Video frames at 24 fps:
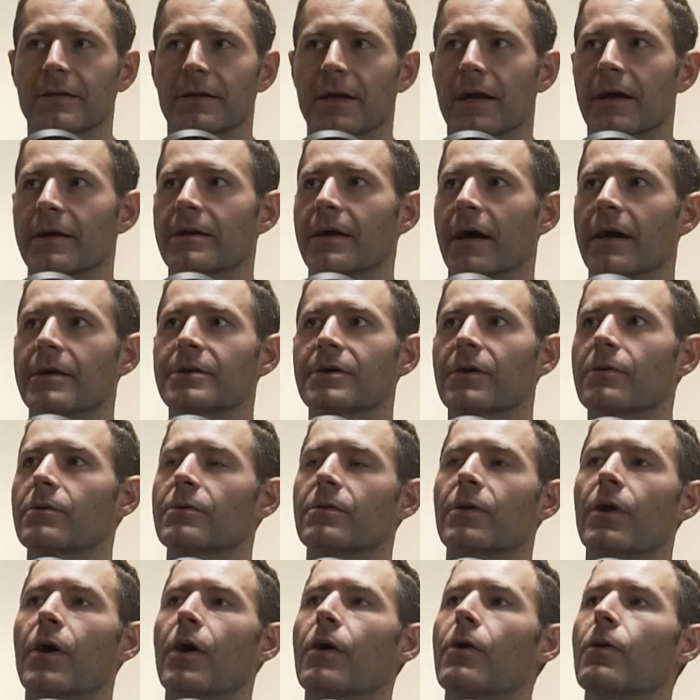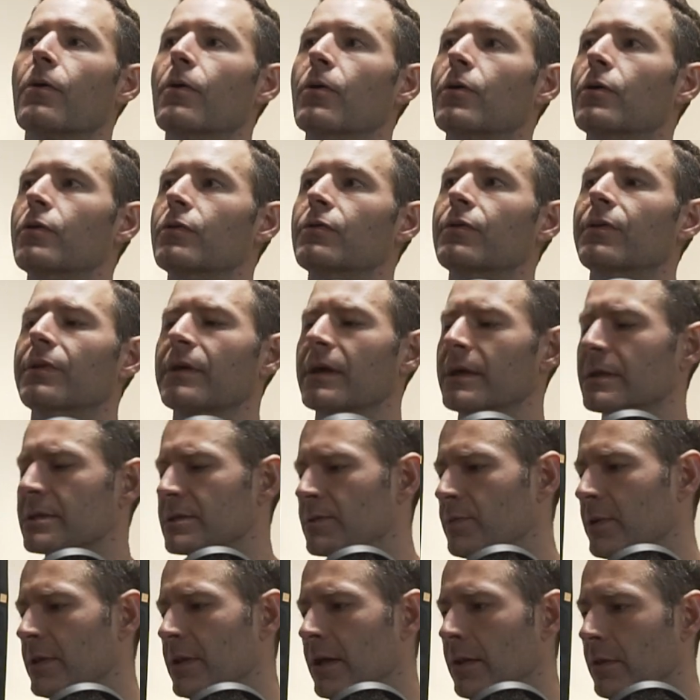I don't know who thinks
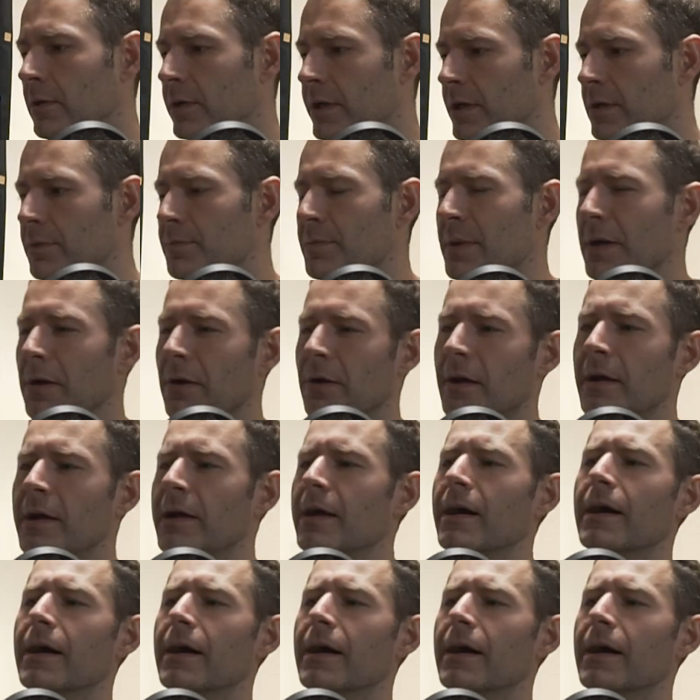when they look at a mirror,